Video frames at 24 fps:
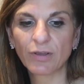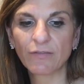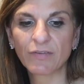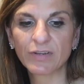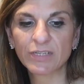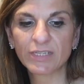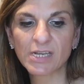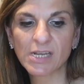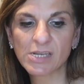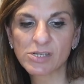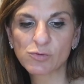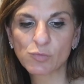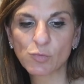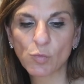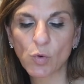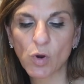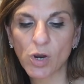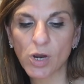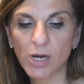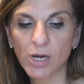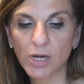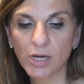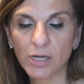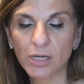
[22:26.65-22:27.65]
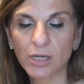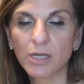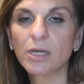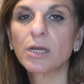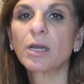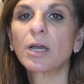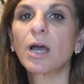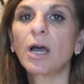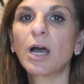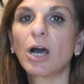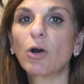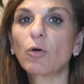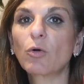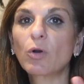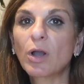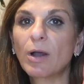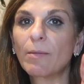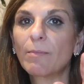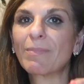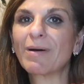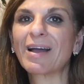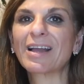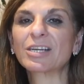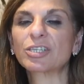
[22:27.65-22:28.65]
If it doesn't work, I'll
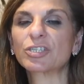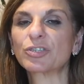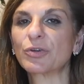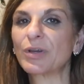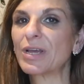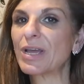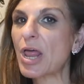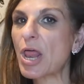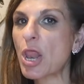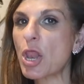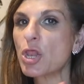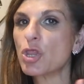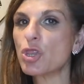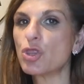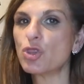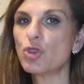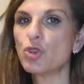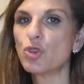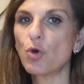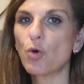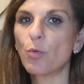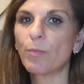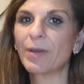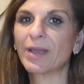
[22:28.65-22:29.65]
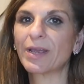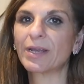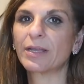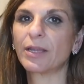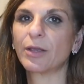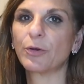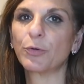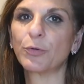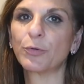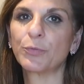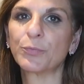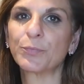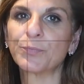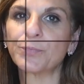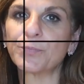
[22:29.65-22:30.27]
come back to it. No big deal.